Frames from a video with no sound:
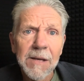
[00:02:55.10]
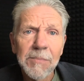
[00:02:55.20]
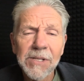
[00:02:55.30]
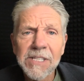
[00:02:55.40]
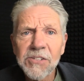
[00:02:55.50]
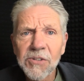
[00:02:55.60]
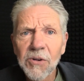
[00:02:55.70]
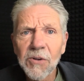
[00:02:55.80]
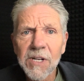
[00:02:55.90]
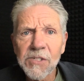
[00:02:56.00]
But this
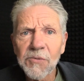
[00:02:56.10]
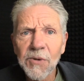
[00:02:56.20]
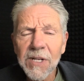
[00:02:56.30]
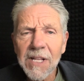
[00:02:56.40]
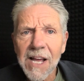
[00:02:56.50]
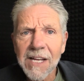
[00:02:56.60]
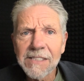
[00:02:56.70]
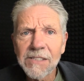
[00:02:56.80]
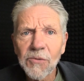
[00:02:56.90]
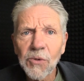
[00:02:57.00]
girl doesn't
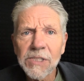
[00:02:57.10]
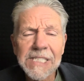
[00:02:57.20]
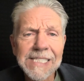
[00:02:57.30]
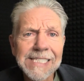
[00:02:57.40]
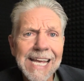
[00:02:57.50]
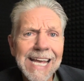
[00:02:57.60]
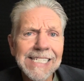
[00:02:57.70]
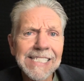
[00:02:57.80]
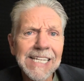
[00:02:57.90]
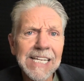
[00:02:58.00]
realize what she's
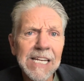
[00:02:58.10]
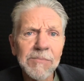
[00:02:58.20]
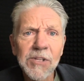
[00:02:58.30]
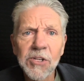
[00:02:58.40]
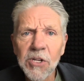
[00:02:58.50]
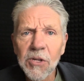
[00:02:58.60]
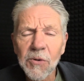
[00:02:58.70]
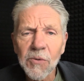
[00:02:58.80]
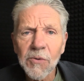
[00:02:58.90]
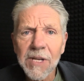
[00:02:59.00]
asking him to
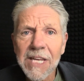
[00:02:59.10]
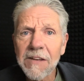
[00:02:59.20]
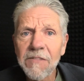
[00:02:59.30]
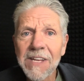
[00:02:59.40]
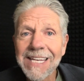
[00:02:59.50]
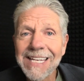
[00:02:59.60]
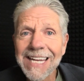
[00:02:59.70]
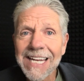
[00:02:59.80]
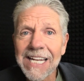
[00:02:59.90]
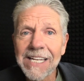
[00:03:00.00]
do. If he
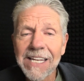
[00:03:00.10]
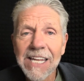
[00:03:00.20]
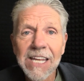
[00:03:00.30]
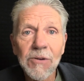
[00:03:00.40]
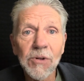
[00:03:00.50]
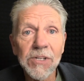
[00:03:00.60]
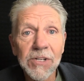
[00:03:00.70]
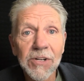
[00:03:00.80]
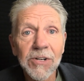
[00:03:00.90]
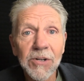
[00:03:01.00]
did it, it would
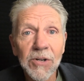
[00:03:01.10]
turn